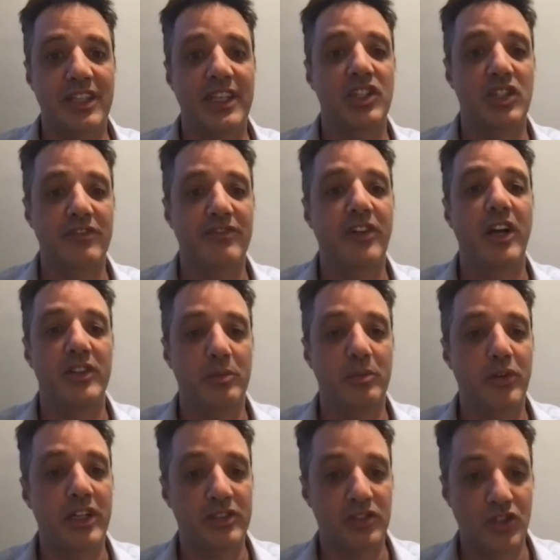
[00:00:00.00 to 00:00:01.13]
actually find the
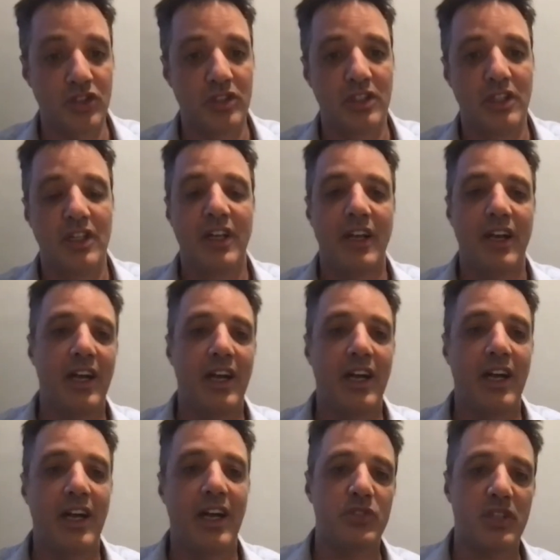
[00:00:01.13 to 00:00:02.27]
branch,
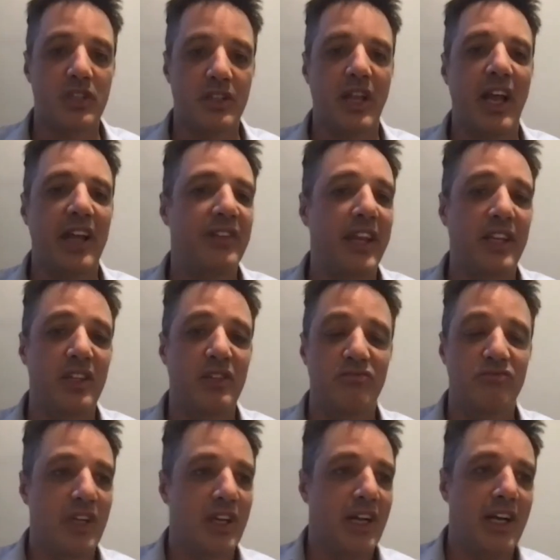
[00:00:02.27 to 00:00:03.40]
and they can
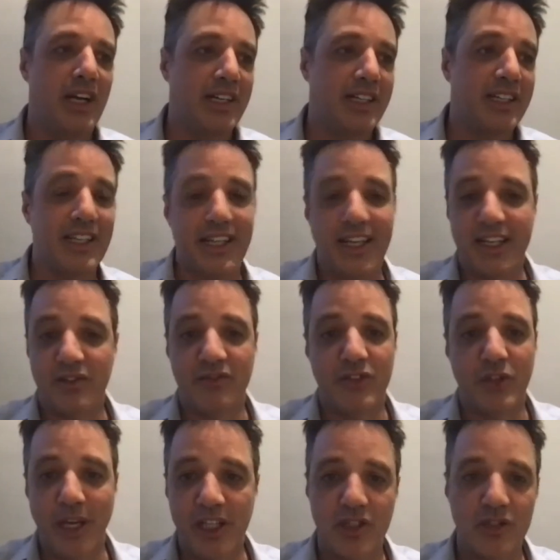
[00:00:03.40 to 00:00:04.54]
collect View
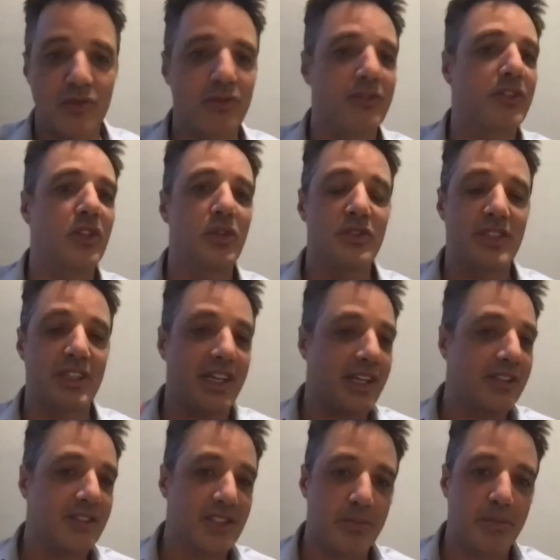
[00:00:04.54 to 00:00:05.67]
Agents reviews, and they can
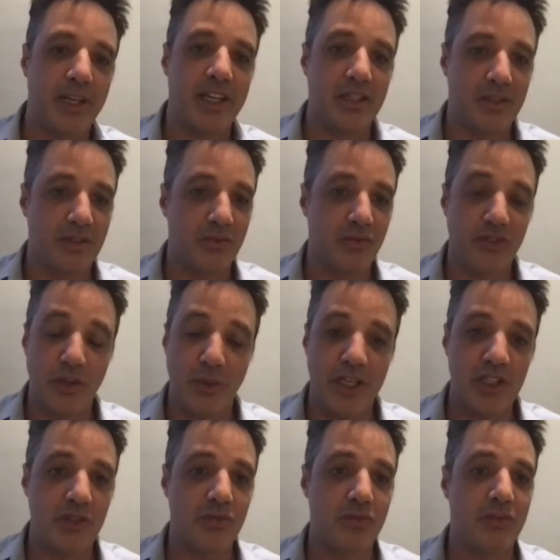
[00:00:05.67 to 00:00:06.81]
display the View
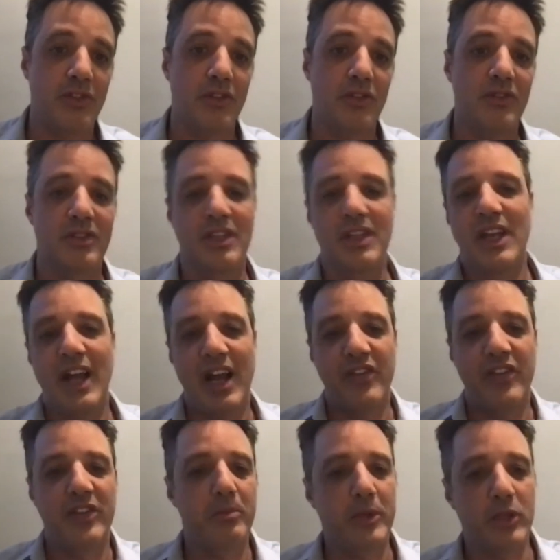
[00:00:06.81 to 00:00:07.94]
Agents reviews. And then the
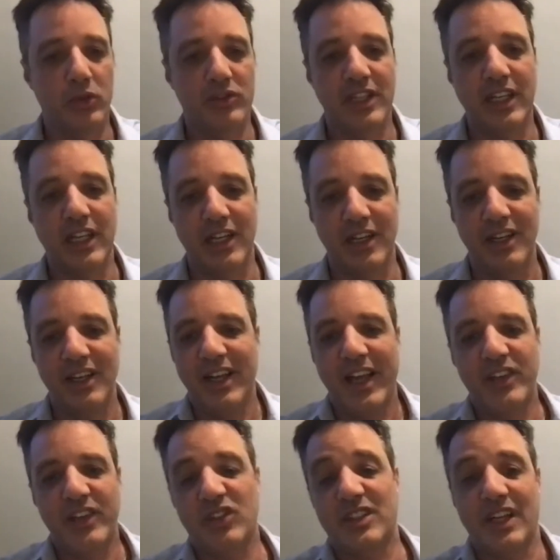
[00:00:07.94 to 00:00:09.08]
middle tier
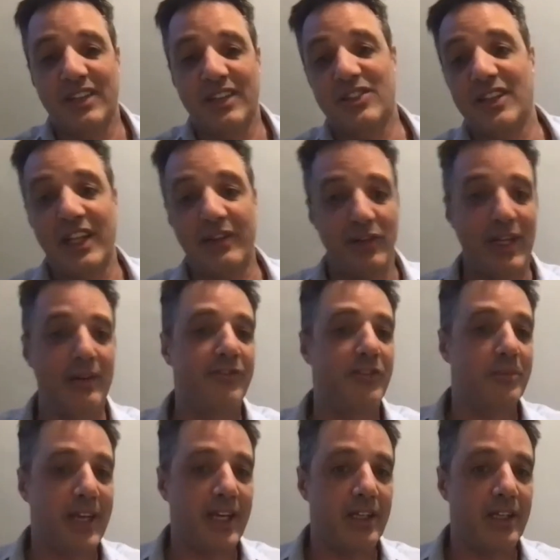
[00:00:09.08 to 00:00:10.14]
is it's a level up from that.